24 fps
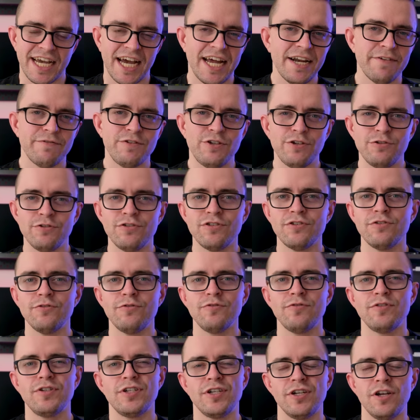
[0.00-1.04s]
kind of too
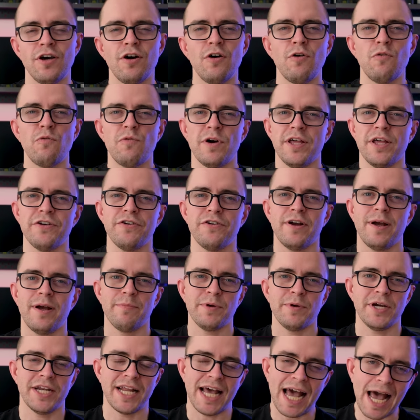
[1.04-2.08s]
soon to know whether
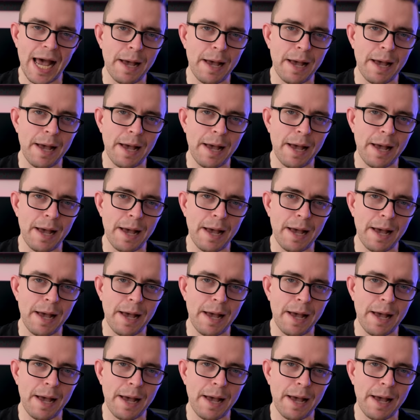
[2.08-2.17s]
I'm gonna